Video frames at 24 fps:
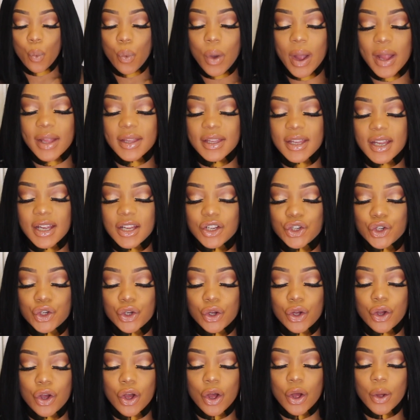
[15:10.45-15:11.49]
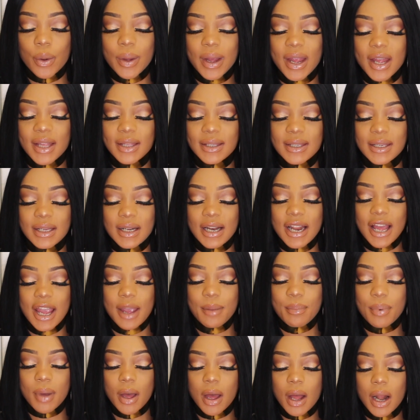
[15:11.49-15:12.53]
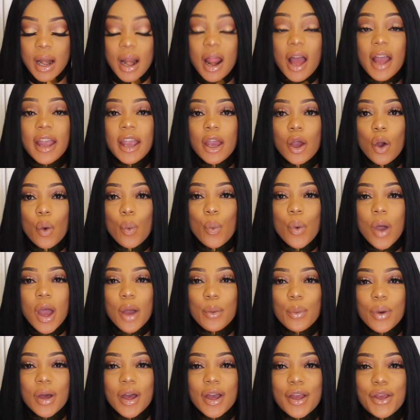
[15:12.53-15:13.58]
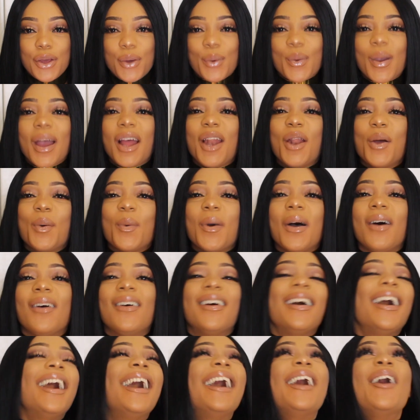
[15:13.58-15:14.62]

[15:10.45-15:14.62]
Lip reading: When did you go into labor? Like, where were you? LOL.